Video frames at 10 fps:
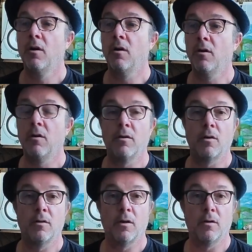
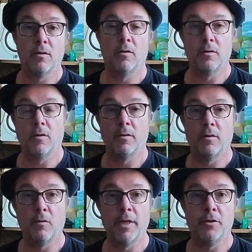on
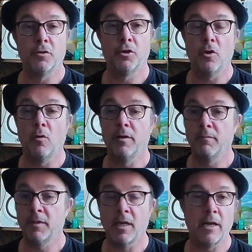a radio show and
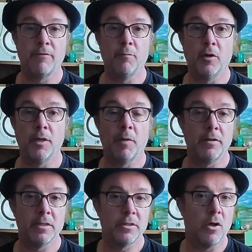tell everybody about
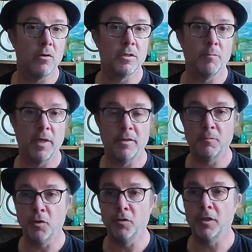his songs and about his
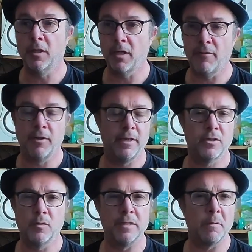music and everything.
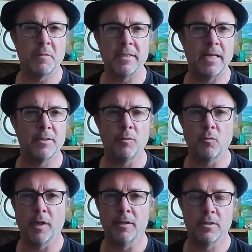So he's obsessed with
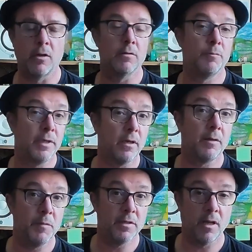writing songs, a bit
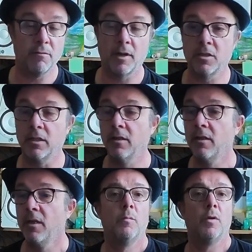like myself actually.
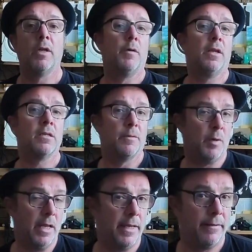But anyway, that's the
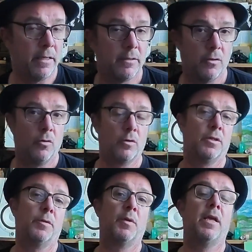play, that's the
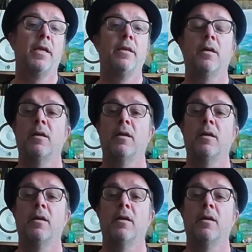crux of the play,